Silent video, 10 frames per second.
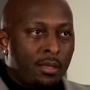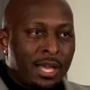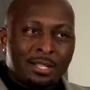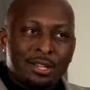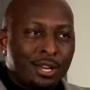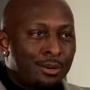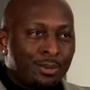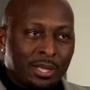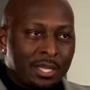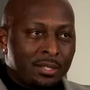That's not
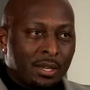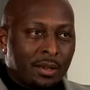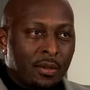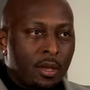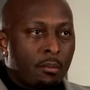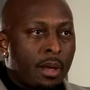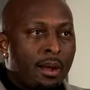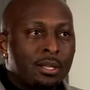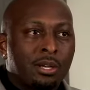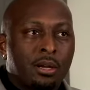unrealistic.
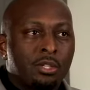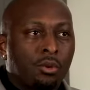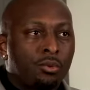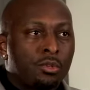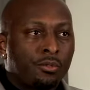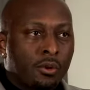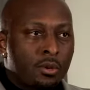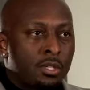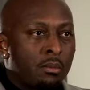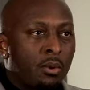Parents are our children's
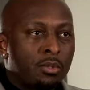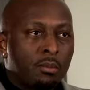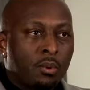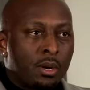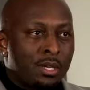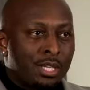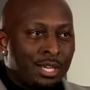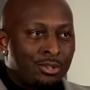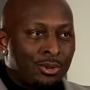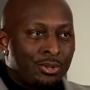first and most important
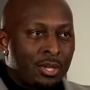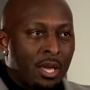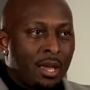teachers.